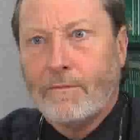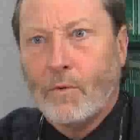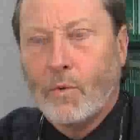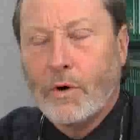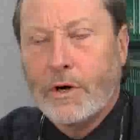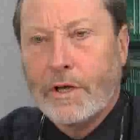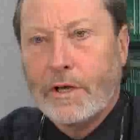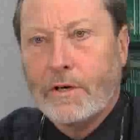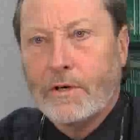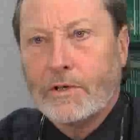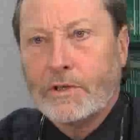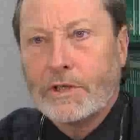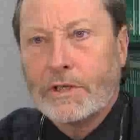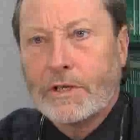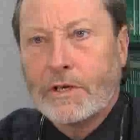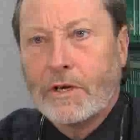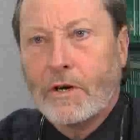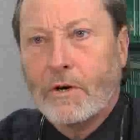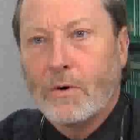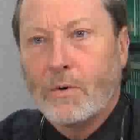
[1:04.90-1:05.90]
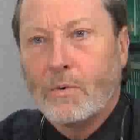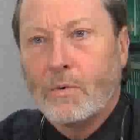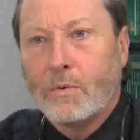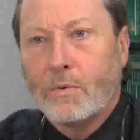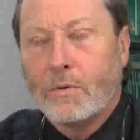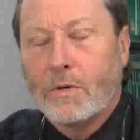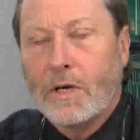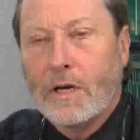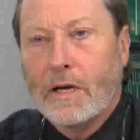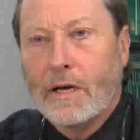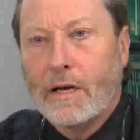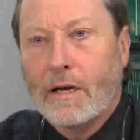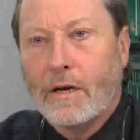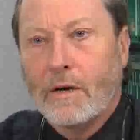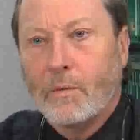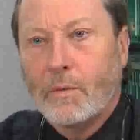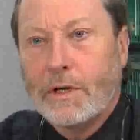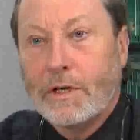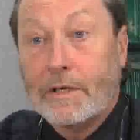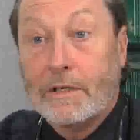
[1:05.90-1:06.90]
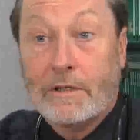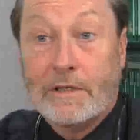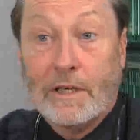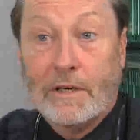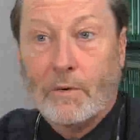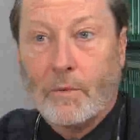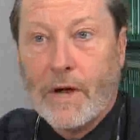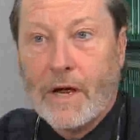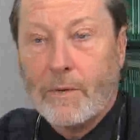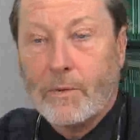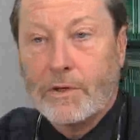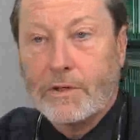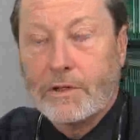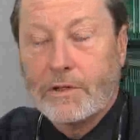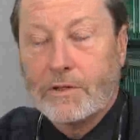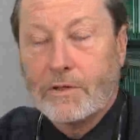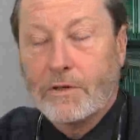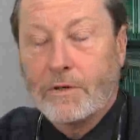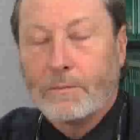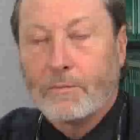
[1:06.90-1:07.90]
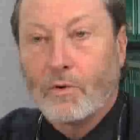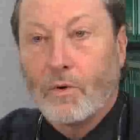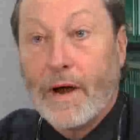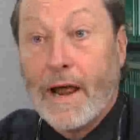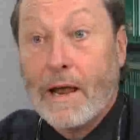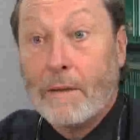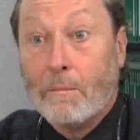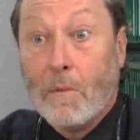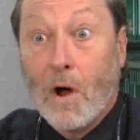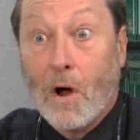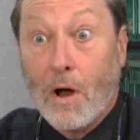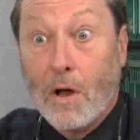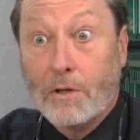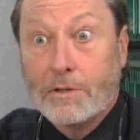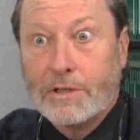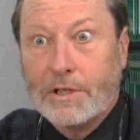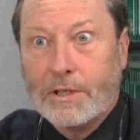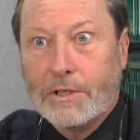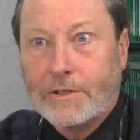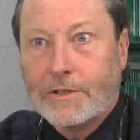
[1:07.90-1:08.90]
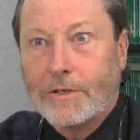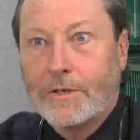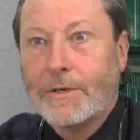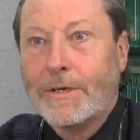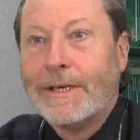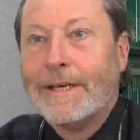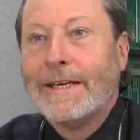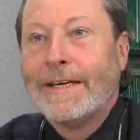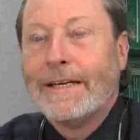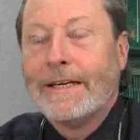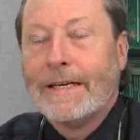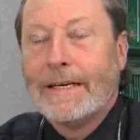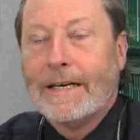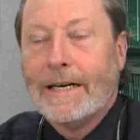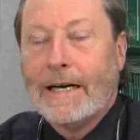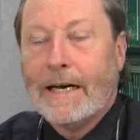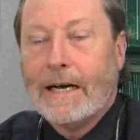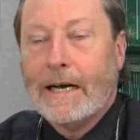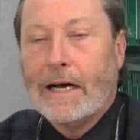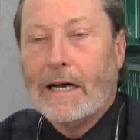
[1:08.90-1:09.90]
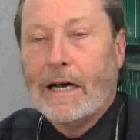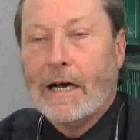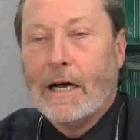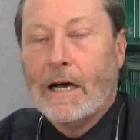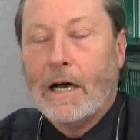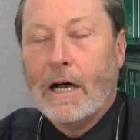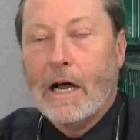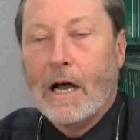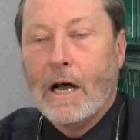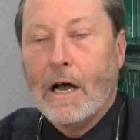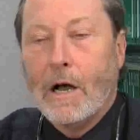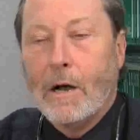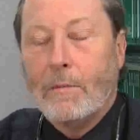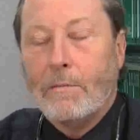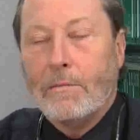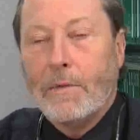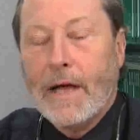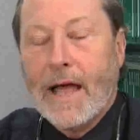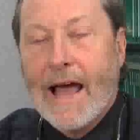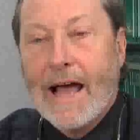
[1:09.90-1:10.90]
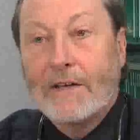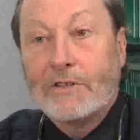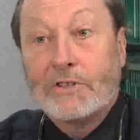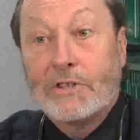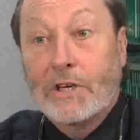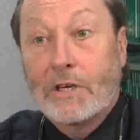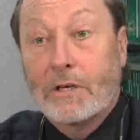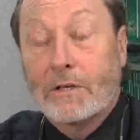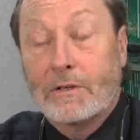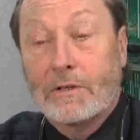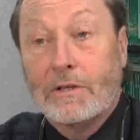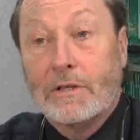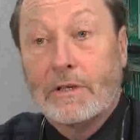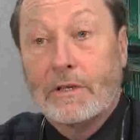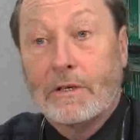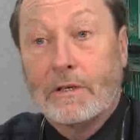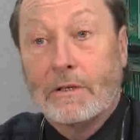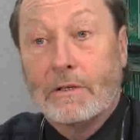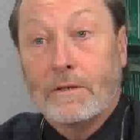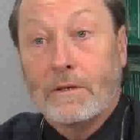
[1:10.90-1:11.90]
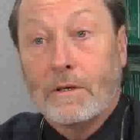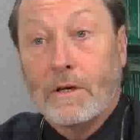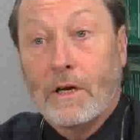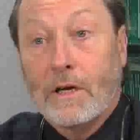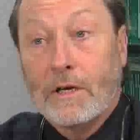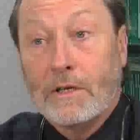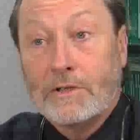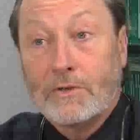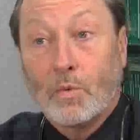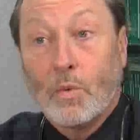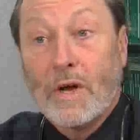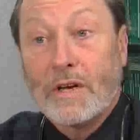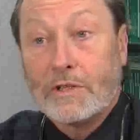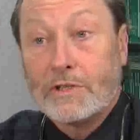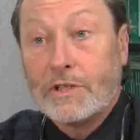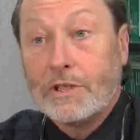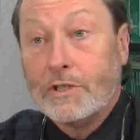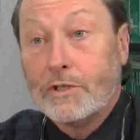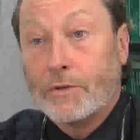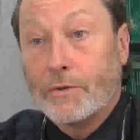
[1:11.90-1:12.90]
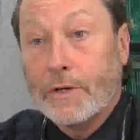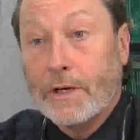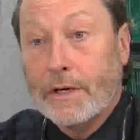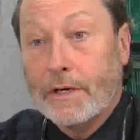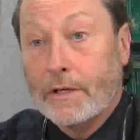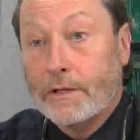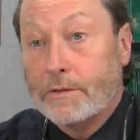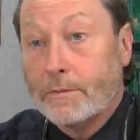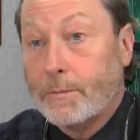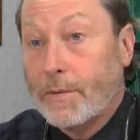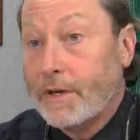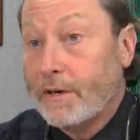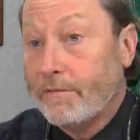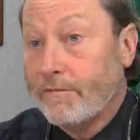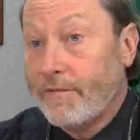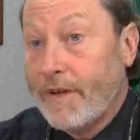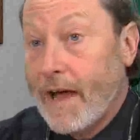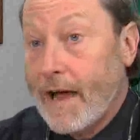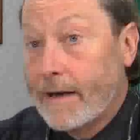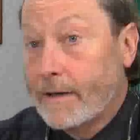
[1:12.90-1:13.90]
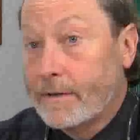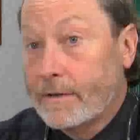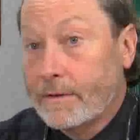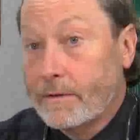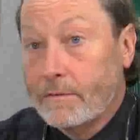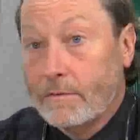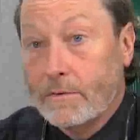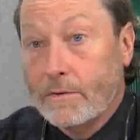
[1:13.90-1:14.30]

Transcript: 40 years ago, uh, we did away with the term grand mal seizure. Uh, um, as the, the as what a seizure is. But in fact,